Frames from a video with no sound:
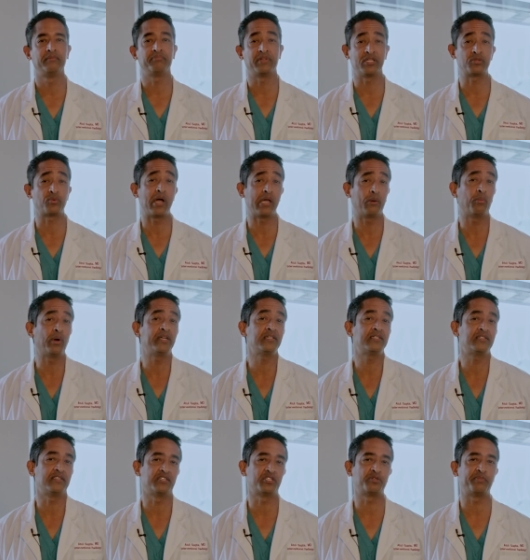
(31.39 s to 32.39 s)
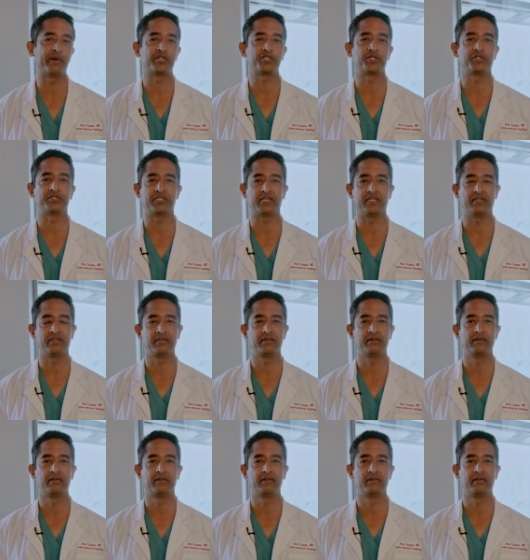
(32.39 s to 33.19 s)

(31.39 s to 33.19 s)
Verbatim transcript: It's why I went into this specialty.